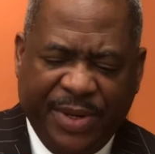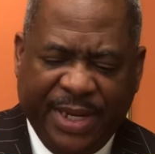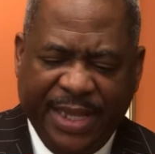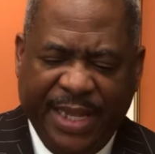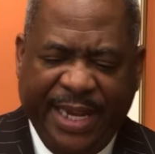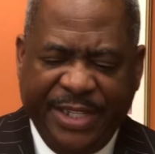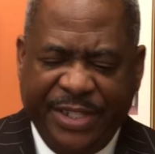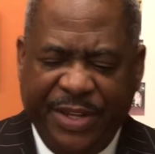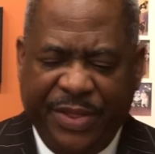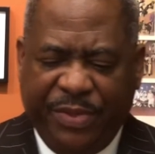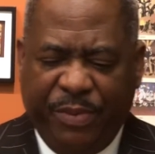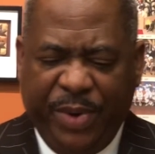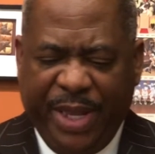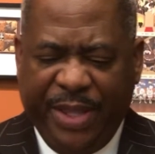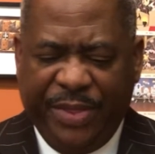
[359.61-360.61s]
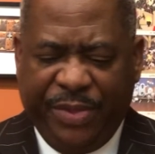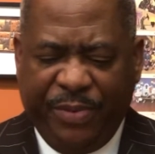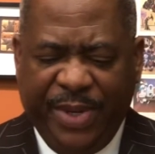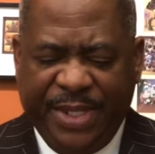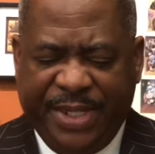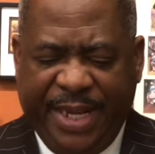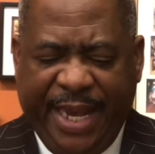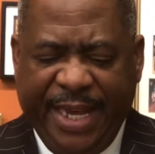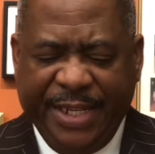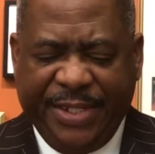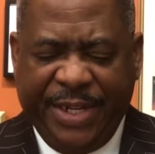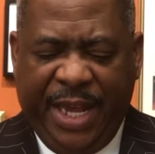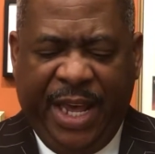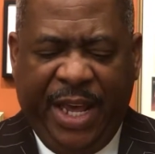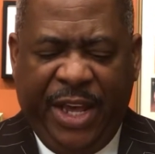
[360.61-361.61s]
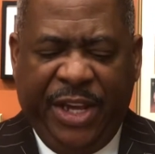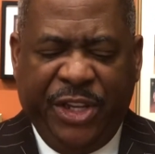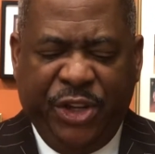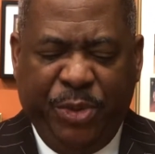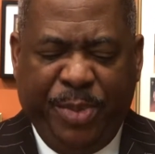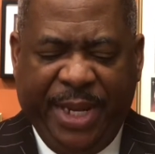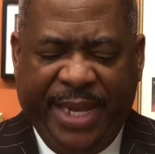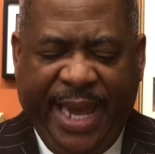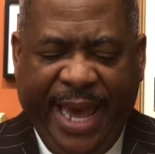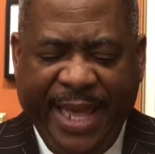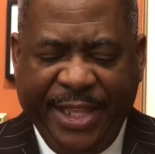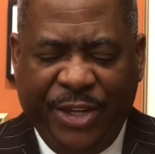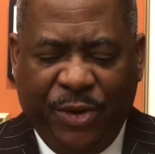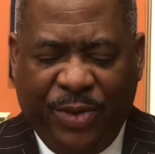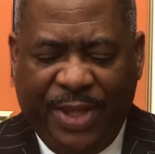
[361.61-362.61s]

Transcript: Galatians 3 and 3 says, you began your